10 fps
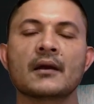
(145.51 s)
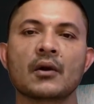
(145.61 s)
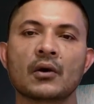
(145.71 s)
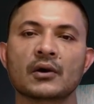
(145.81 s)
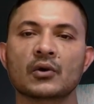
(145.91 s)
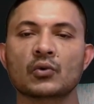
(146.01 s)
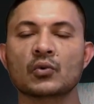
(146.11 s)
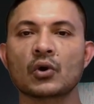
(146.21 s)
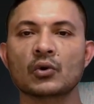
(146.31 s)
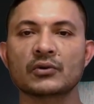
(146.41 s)
On the
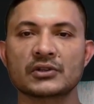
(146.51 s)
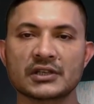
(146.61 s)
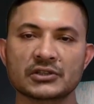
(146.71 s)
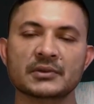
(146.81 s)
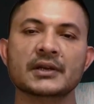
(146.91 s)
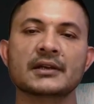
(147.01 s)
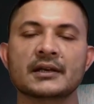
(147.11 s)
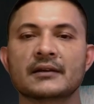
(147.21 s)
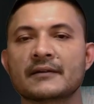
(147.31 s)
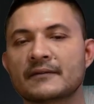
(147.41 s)
Who owns this
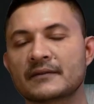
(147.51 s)
PC